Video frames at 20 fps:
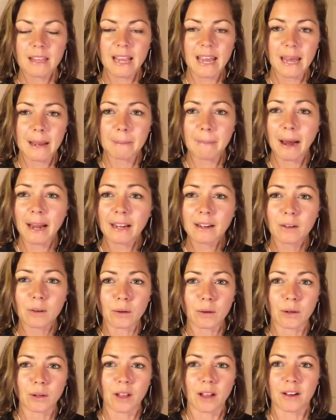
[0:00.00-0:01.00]
And my
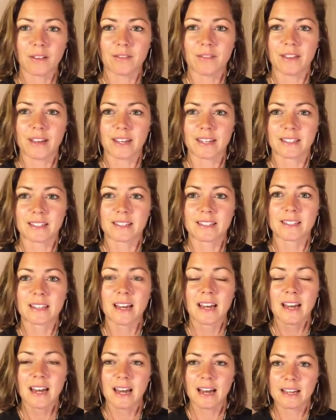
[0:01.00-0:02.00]
goal of this
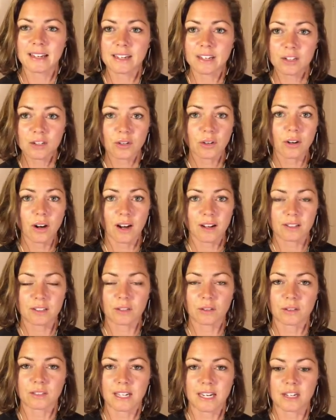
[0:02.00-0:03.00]
initial
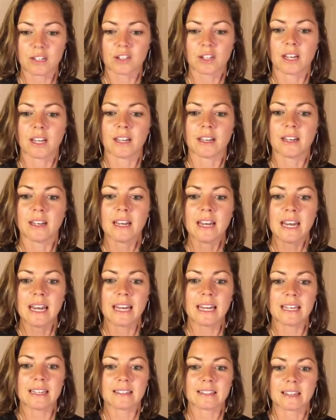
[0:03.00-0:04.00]
consultation
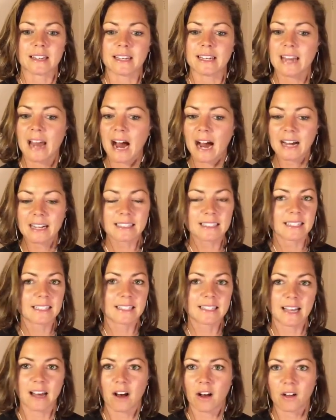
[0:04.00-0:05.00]
is not to
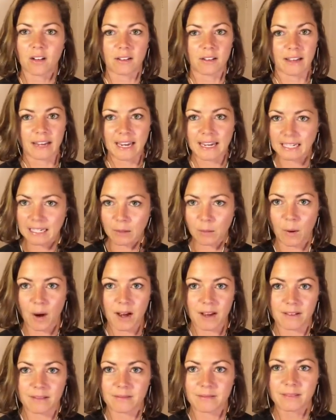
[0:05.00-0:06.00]
sell
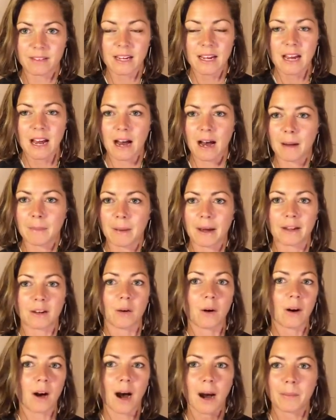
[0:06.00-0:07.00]
anyone. I
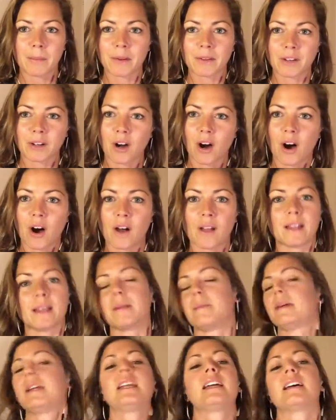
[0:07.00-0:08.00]
don't hop on the call and
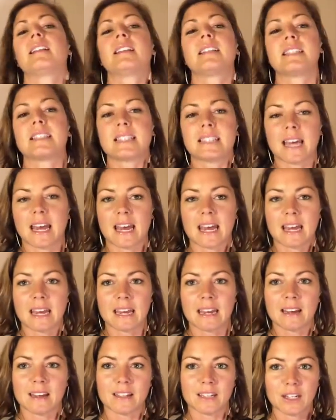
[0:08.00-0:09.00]
immediately
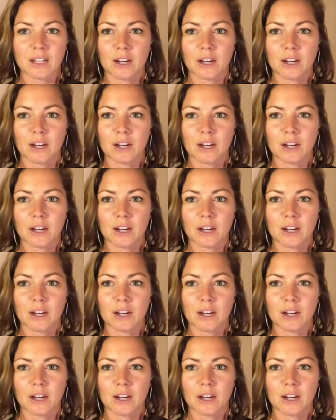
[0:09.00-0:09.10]
say,